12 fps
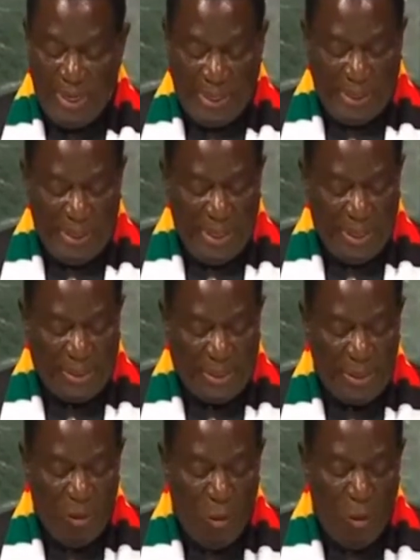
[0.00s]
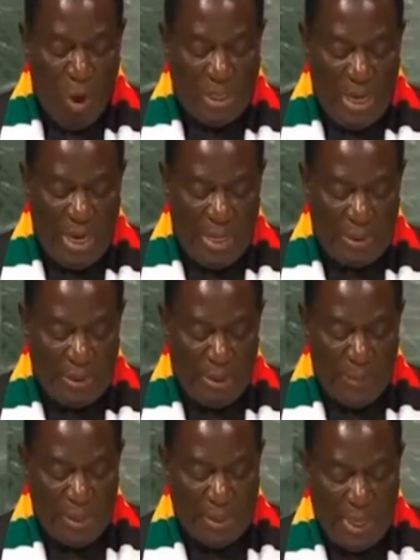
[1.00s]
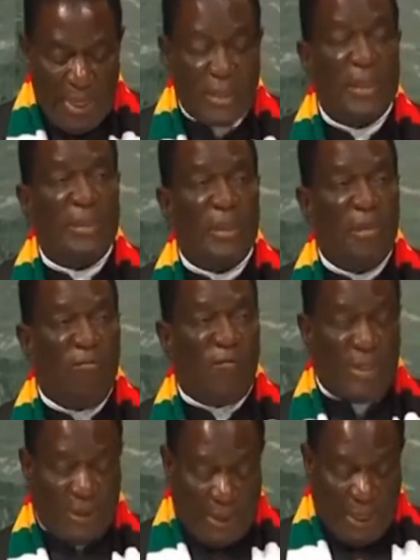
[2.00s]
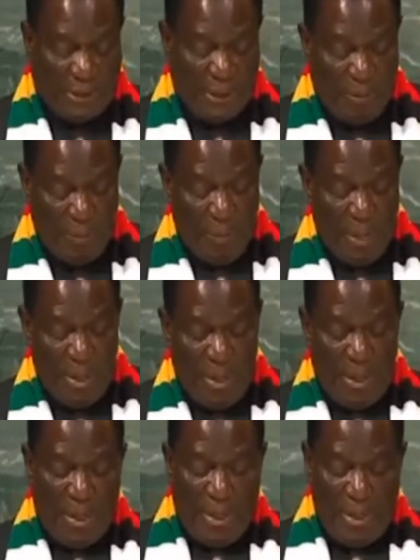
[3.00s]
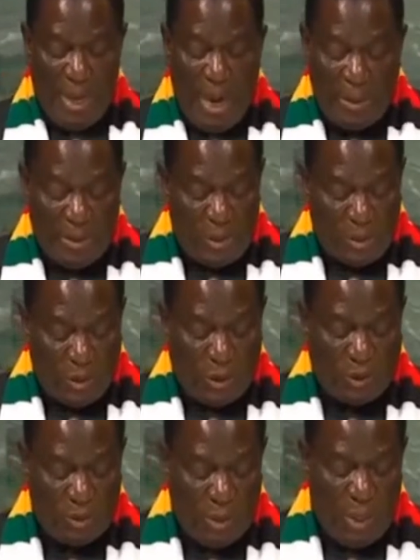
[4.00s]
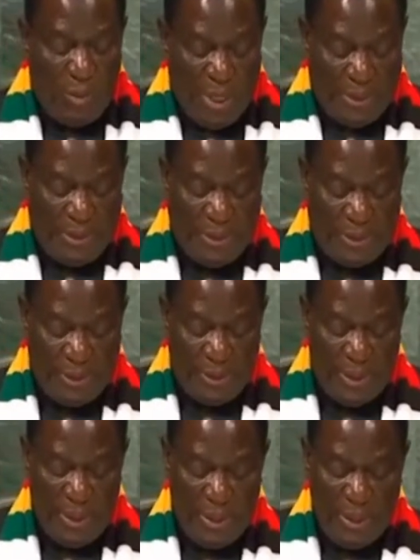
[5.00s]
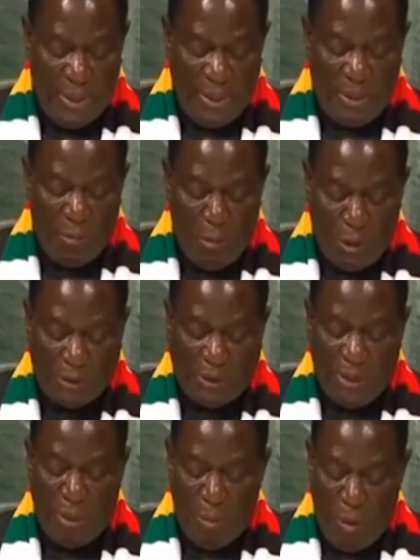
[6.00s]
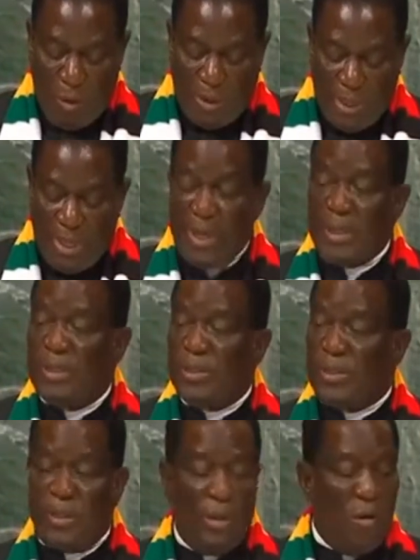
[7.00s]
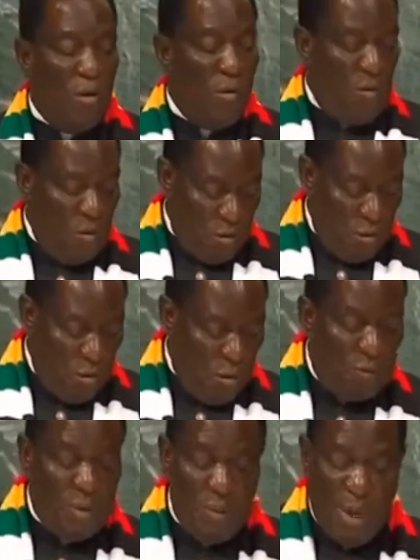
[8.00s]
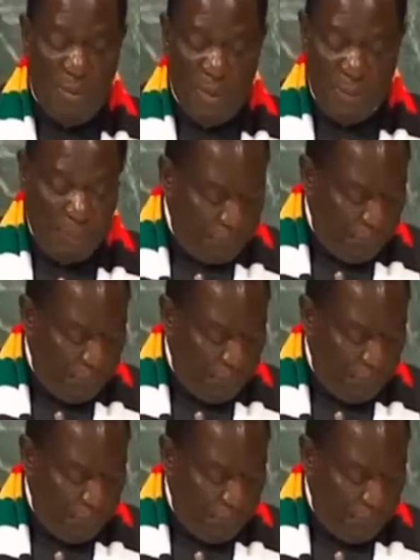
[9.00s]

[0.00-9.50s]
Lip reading: clinics, water and sanitation infrastructure, and other social amenities in the most remote areas of Zimbabwe.